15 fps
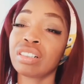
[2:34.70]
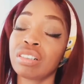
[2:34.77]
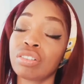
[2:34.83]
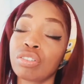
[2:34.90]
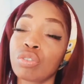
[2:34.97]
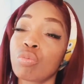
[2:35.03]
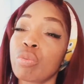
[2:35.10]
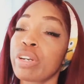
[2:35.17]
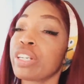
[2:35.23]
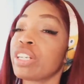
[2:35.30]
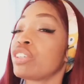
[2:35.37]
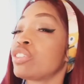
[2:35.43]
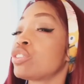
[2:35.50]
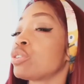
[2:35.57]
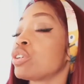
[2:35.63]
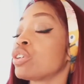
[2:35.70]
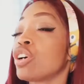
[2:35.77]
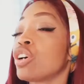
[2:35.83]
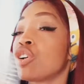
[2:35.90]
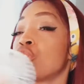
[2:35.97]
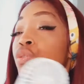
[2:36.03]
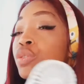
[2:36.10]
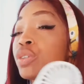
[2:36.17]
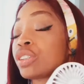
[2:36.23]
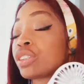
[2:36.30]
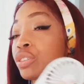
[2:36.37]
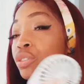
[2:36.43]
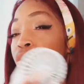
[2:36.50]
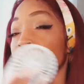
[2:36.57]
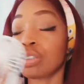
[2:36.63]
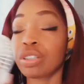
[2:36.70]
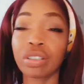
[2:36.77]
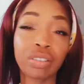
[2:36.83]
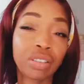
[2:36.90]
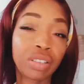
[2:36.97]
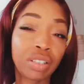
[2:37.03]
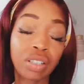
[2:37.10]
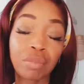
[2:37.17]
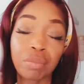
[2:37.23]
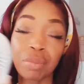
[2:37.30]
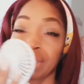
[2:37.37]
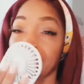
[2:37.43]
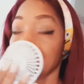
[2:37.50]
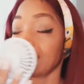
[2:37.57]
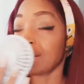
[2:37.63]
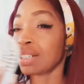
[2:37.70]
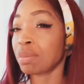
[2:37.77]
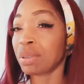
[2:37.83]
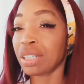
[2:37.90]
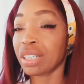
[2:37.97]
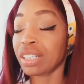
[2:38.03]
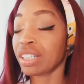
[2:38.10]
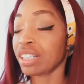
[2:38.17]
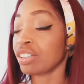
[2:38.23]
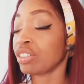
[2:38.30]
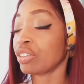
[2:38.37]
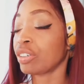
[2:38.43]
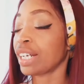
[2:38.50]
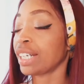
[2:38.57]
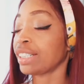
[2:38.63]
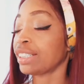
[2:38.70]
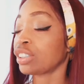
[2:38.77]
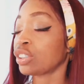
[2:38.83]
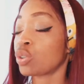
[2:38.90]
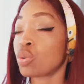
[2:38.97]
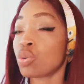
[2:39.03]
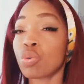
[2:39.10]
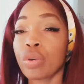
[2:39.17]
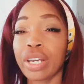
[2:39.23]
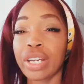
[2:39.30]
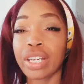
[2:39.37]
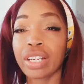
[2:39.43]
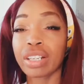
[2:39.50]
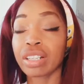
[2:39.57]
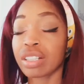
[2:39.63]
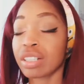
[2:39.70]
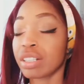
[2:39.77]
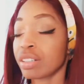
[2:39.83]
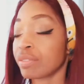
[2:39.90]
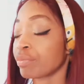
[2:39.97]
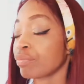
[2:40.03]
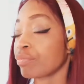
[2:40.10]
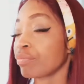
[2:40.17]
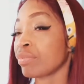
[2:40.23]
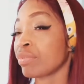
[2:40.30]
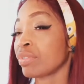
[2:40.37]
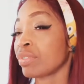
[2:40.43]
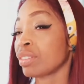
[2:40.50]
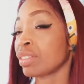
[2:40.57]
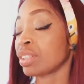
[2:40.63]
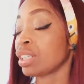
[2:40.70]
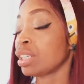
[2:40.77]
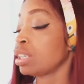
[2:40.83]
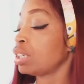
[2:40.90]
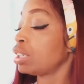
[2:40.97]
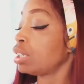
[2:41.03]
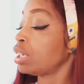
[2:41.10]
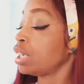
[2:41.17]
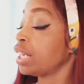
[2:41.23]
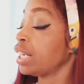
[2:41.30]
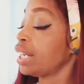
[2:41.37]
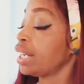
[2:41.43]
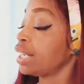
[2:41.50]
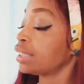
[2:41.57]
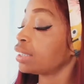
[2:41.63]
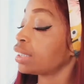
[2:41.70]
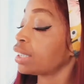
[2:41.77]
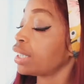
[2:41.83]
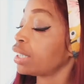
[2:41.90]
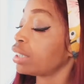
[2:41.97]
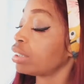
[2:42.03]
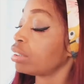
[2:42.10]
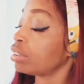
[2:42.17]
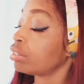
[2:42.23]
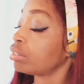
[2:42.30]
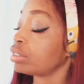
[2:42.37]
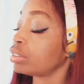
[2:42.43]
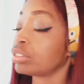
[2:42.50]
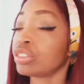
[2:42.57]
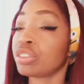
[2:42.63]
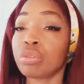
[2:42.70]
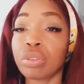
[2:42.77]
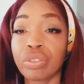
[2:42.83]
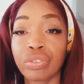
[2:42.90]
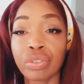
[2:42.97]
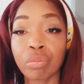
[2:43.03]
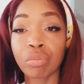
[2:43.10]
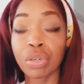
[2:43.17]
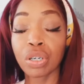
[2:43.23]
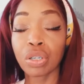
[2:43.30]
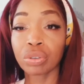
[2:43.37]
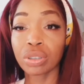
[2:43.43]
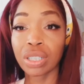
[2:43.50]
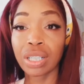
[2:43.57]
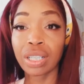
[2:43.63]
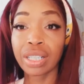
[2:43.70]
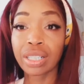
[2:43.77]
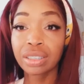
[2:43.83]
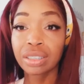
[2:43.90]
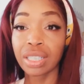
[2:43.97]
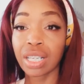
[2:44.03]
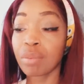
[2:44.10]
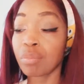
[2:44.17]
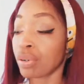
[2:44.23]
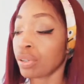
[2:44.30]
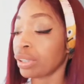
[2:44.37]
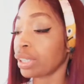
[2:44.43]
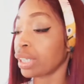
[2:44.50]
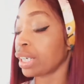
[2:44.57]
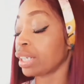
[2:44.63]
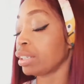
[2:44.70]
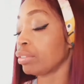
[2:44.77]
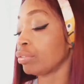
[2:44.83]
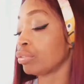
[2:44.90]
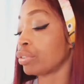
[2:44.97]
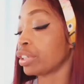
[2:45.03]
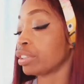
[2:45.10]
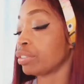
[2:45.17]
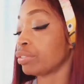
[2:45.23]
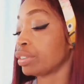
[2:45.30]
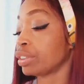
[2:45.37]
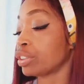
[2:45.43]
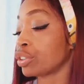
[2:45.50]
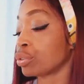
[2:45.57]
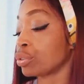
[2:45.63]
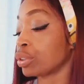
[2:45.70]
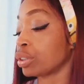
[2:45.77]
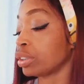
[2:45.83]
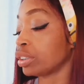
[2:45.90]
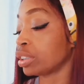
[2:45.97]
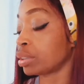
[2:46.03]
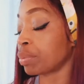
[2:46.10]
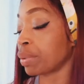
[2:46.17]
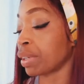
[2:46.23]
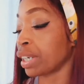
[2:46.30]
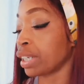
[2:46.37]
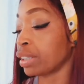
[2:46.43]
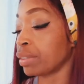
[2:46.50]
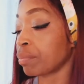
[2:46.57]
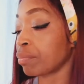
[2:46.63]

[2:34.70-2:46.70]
the way that you can hold it so you can be sitting up there getting your nice cool air. And it has like two different modes. Like I said, I bought that in Fuerteventura in Spain.